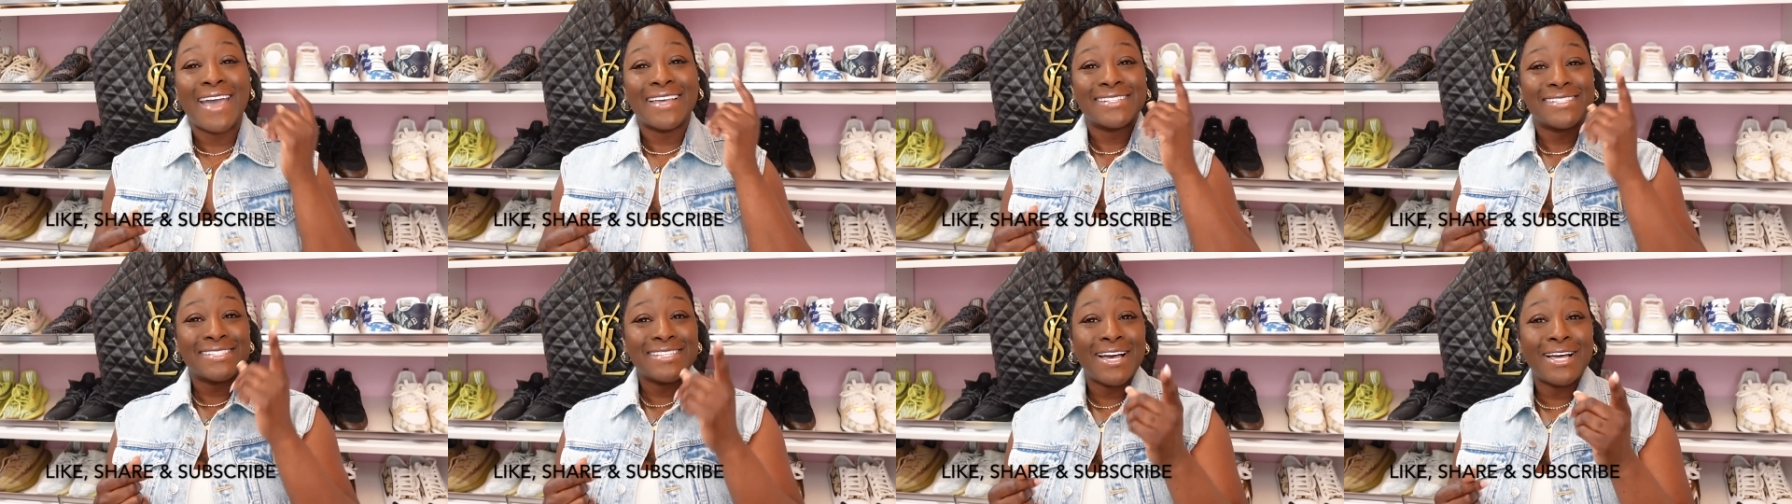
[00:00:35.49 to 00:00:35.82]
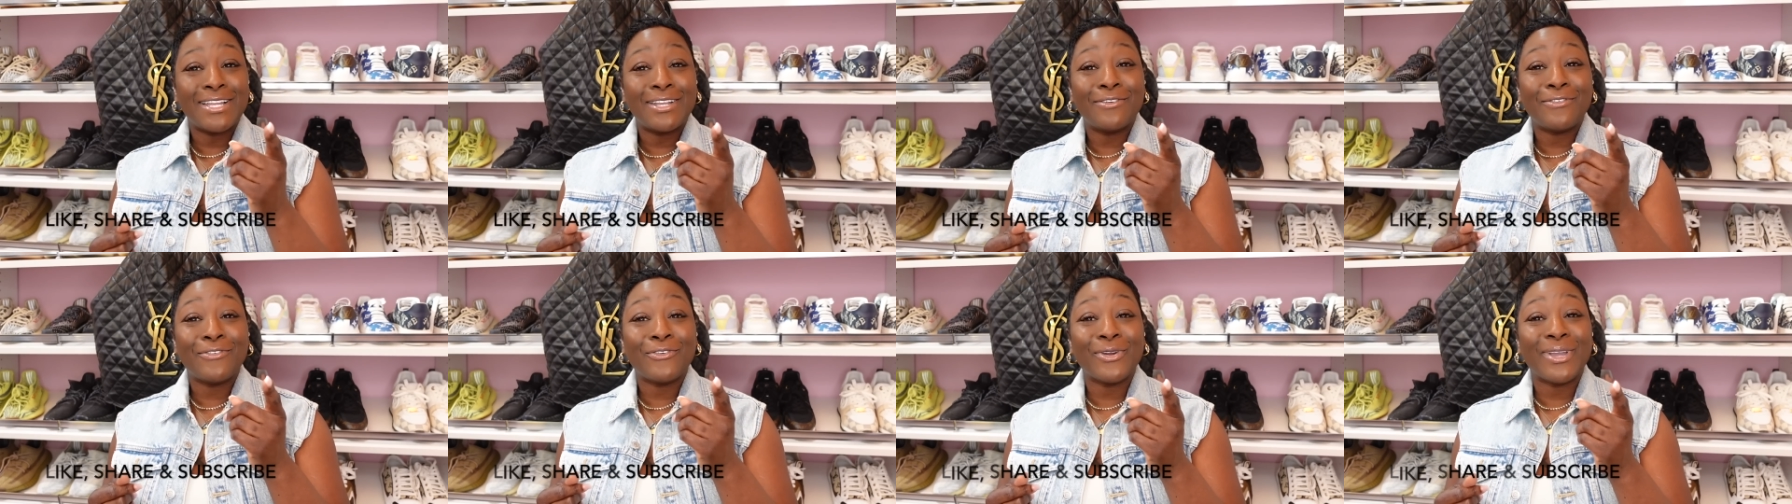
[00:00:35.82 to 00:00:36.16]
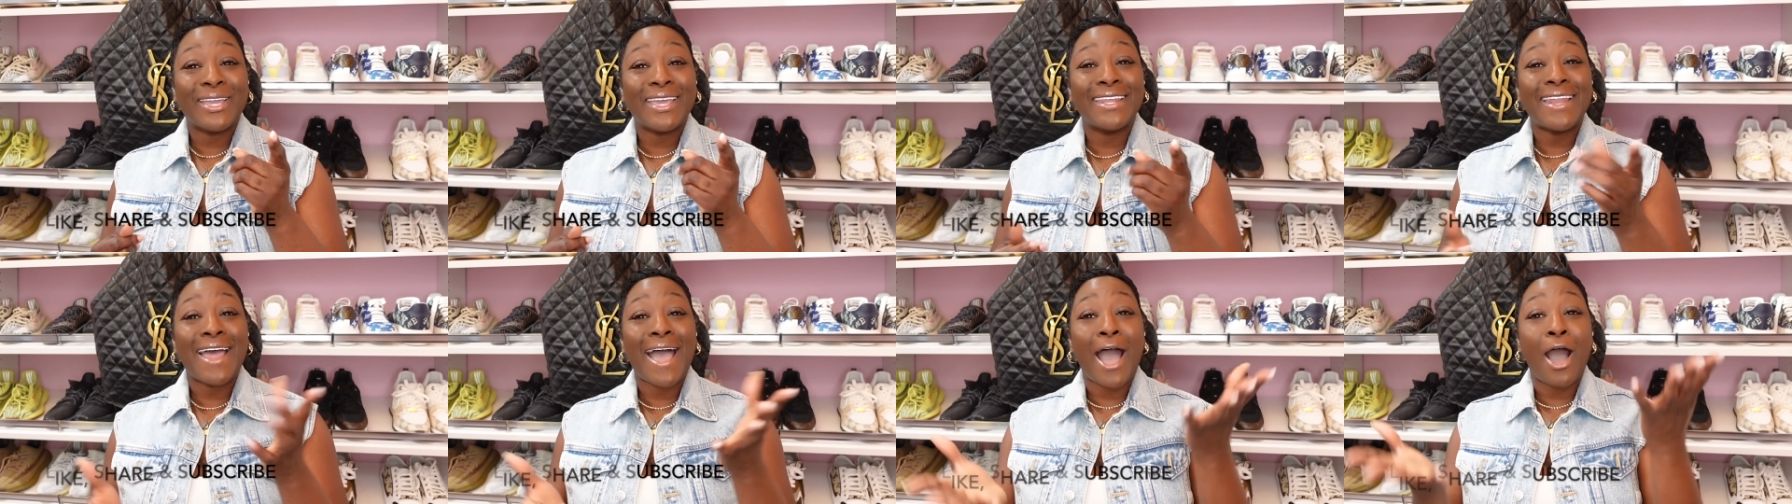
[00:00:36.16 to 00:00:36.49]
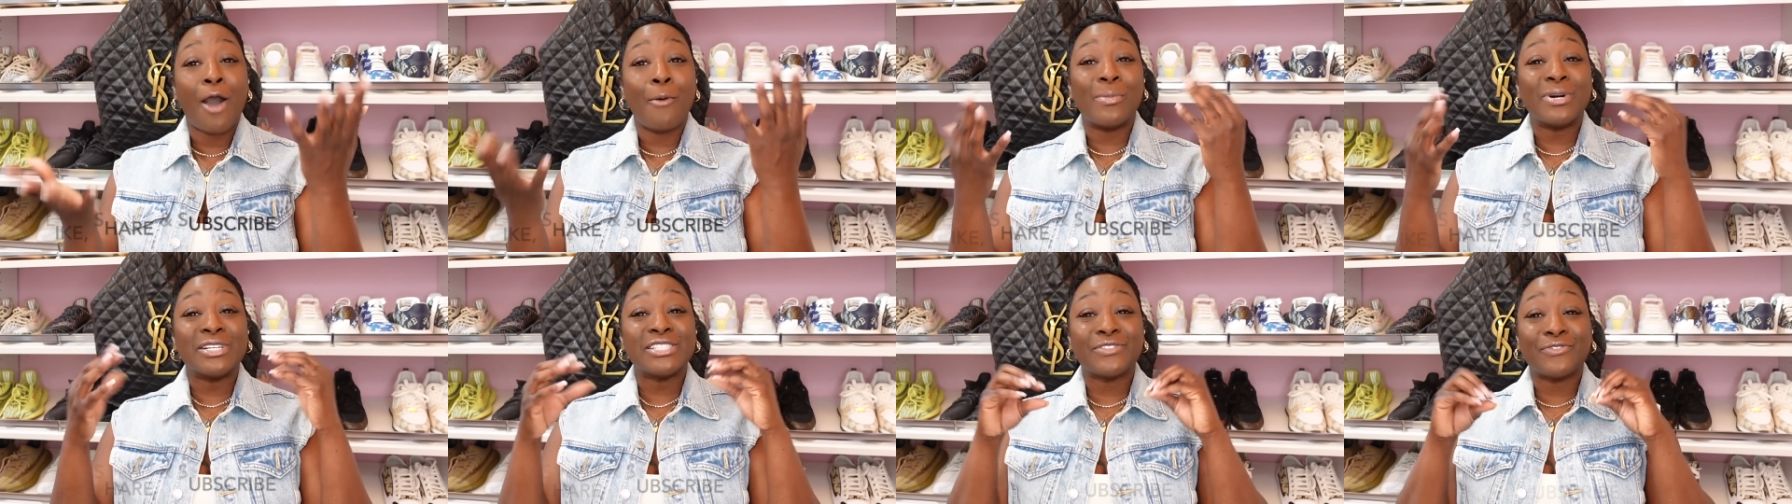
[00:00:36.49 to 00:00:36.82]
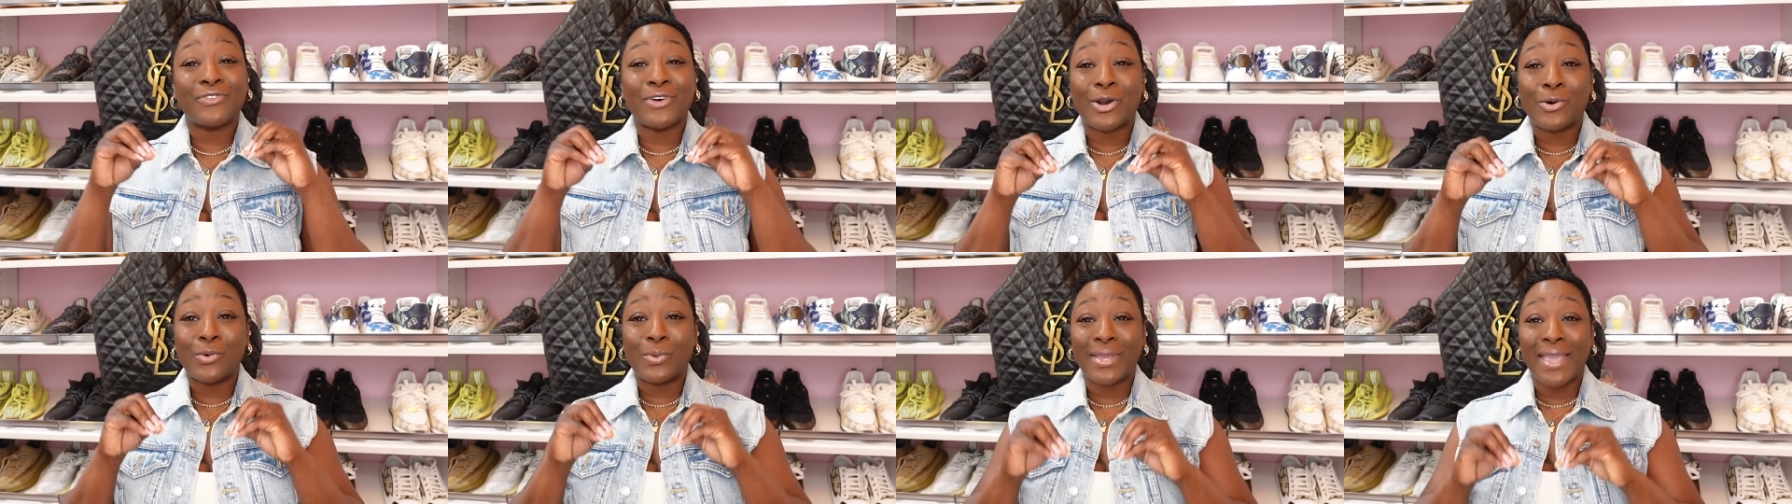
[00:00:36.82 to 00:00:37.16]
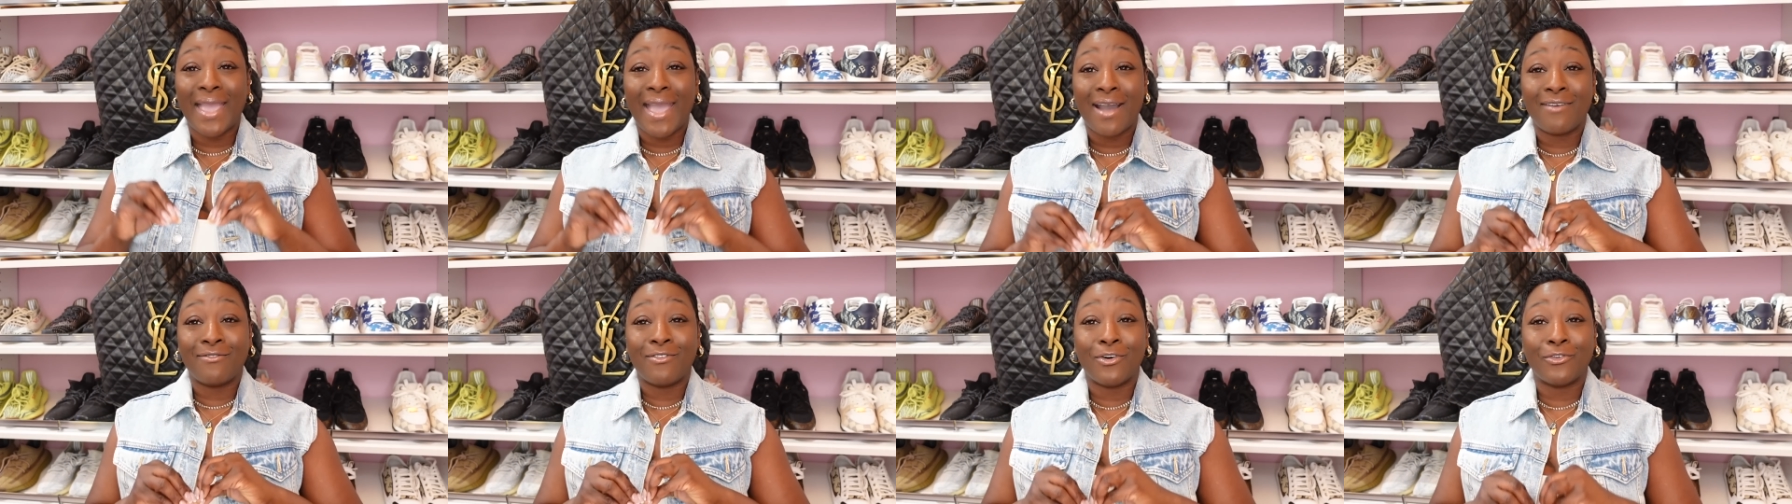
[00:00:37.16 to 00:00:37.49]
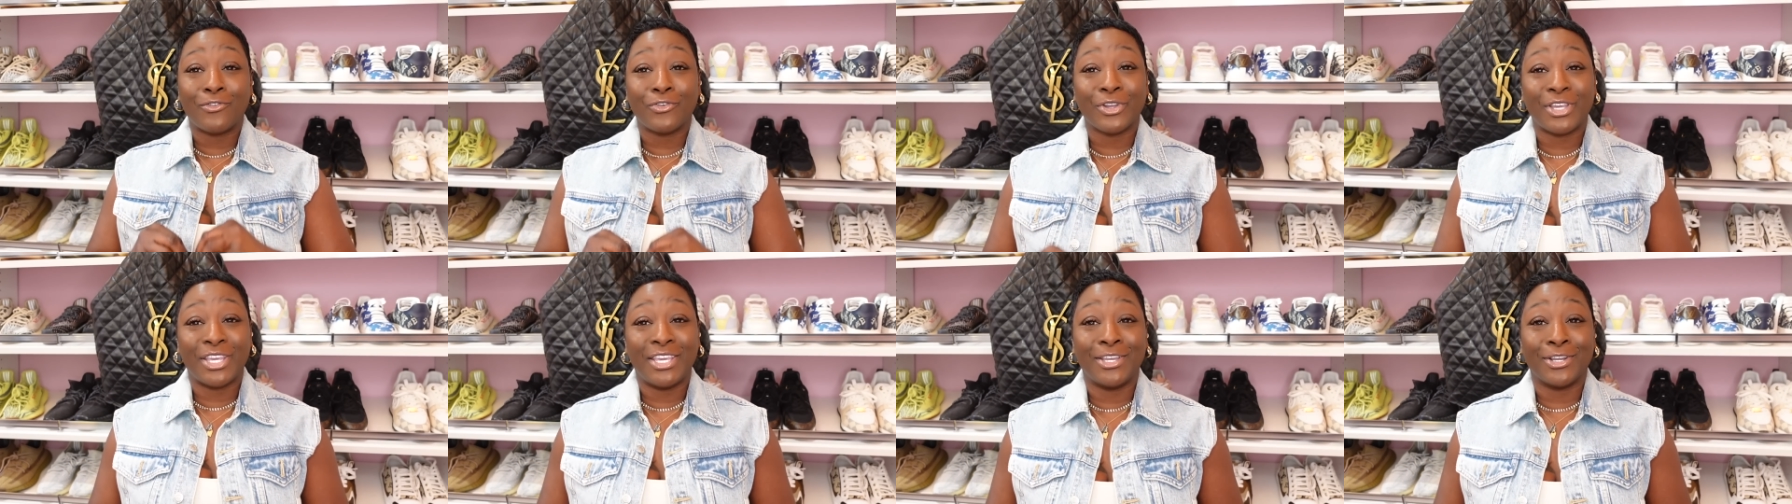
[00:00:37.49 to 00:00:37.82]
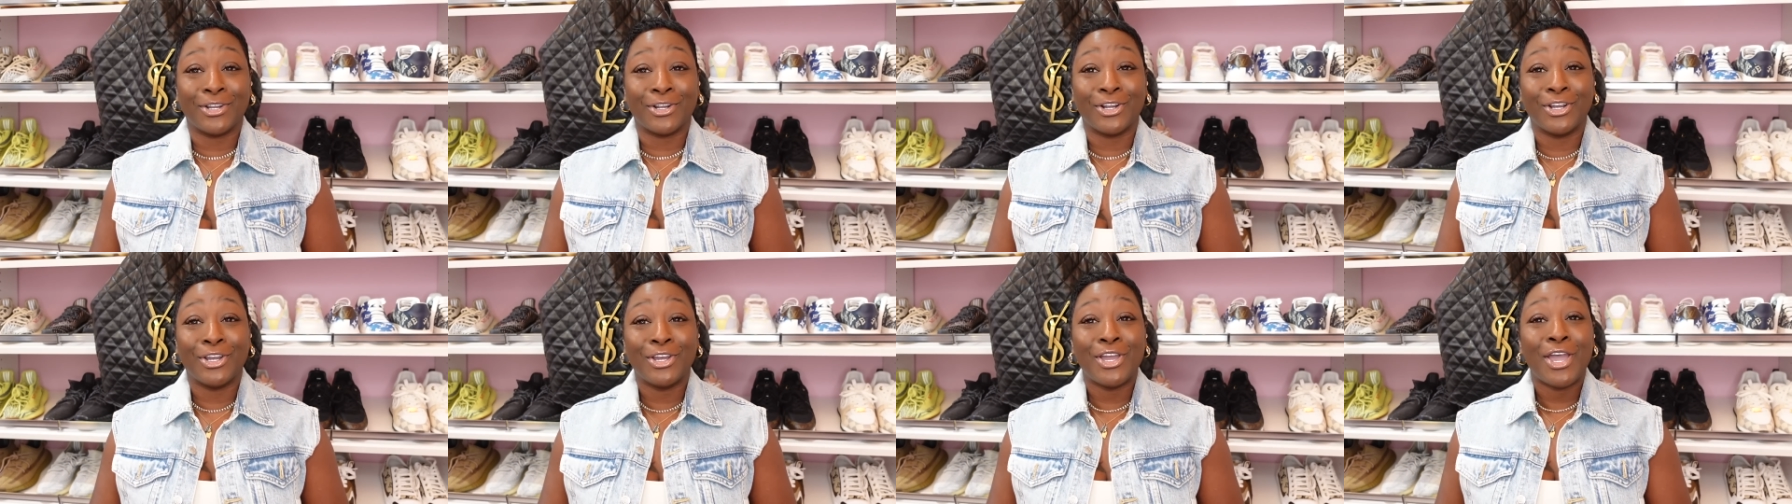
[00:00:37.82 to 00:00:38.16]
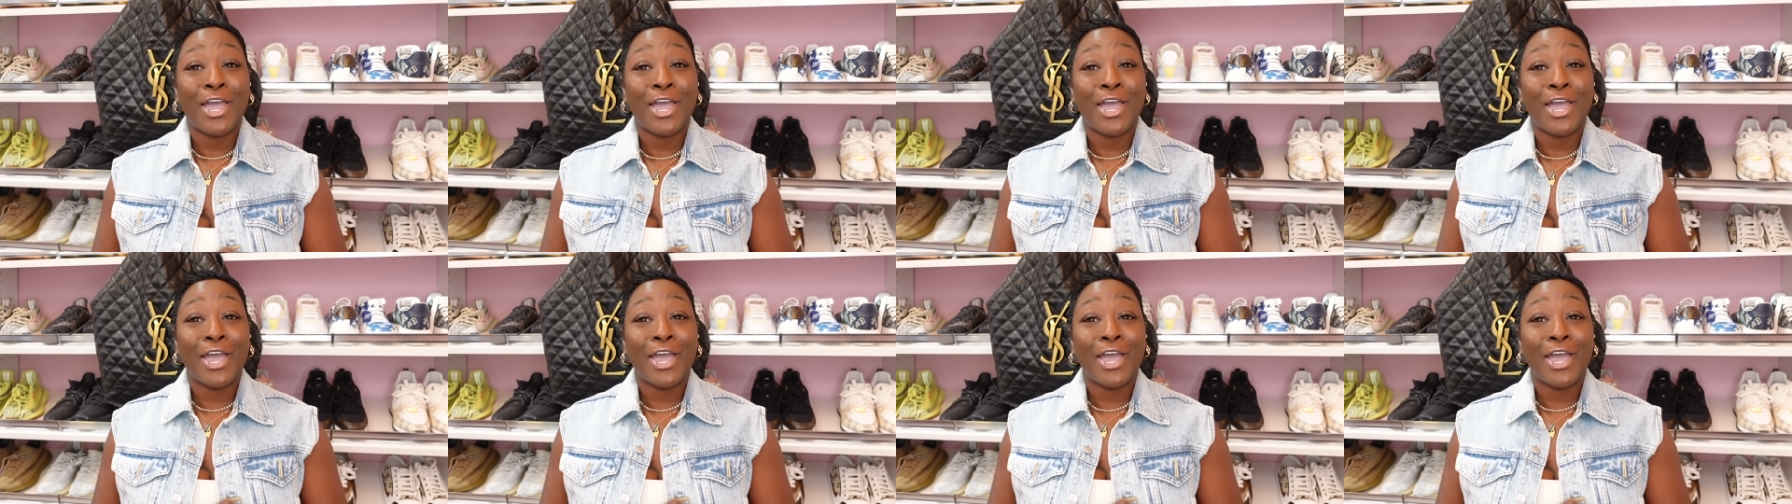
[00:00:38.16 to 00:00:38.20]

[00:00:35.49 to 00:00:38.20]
Tell a friend how much fun we have over here.